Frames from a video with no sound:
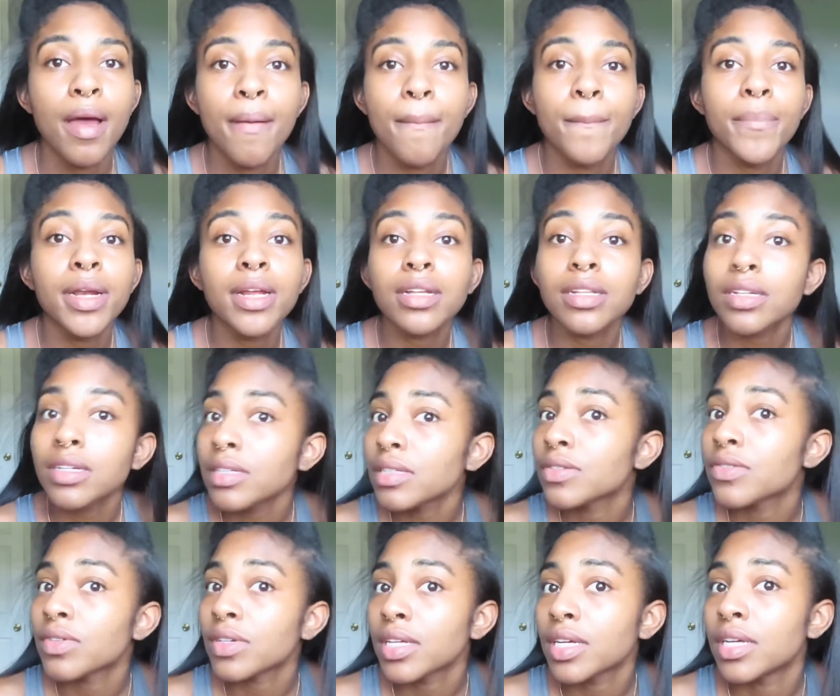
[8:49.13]
But it looks
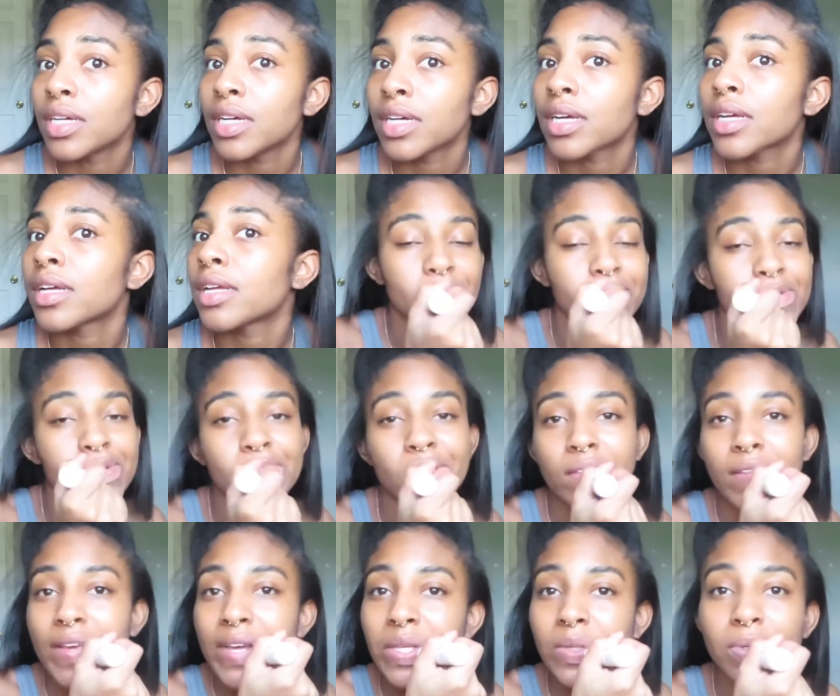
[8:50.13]
really good.
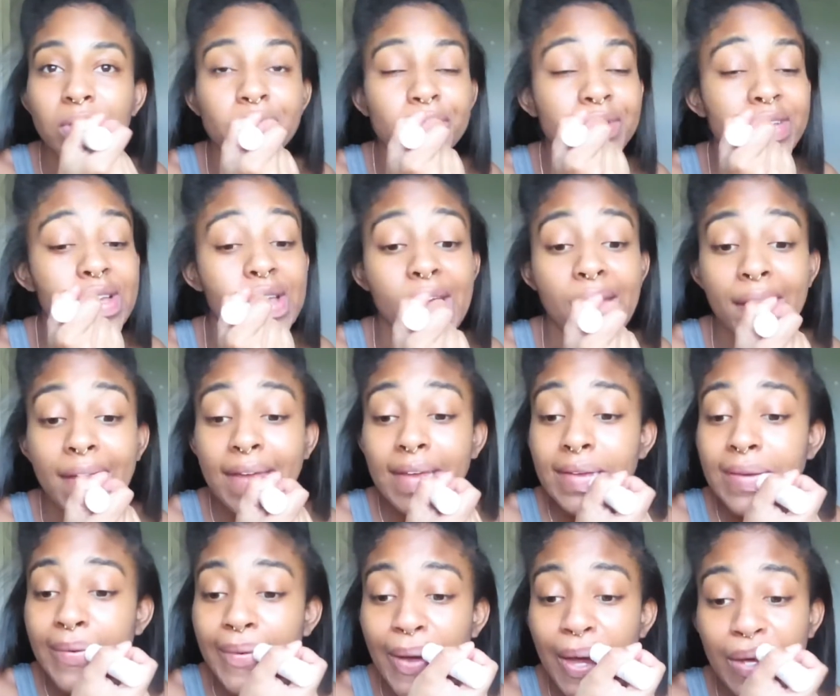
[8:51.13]
That's where we
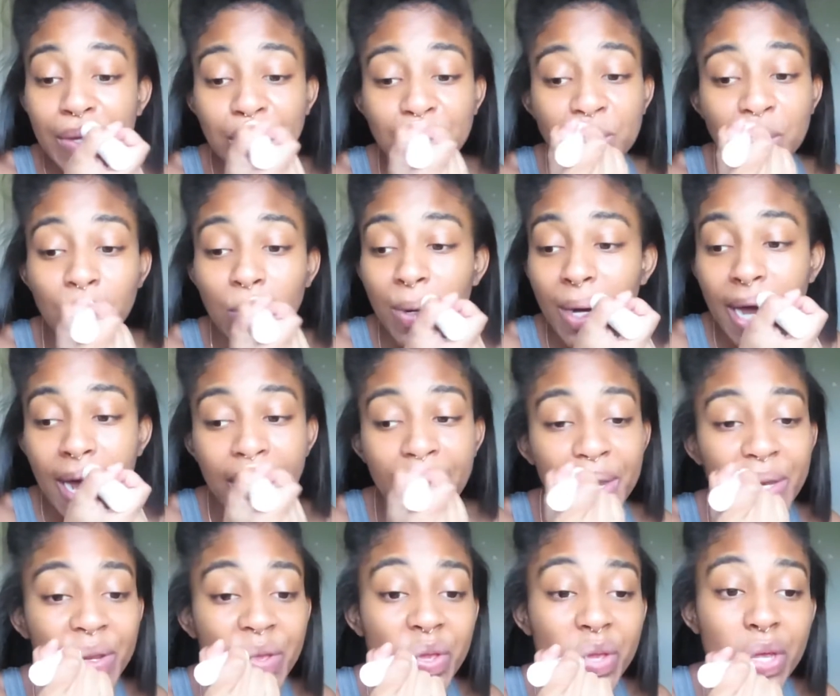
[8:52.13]
at. It got so hot
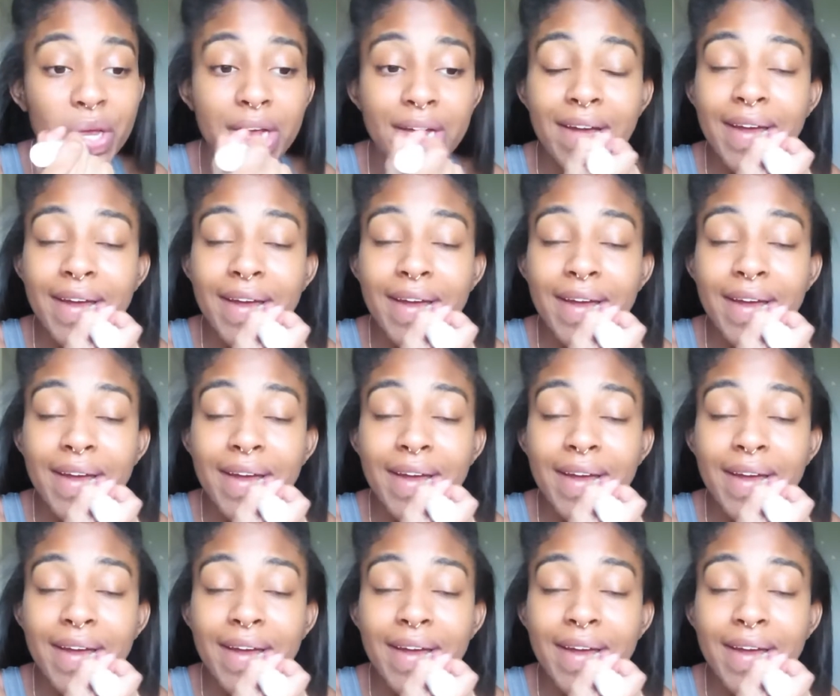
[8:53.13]
in here.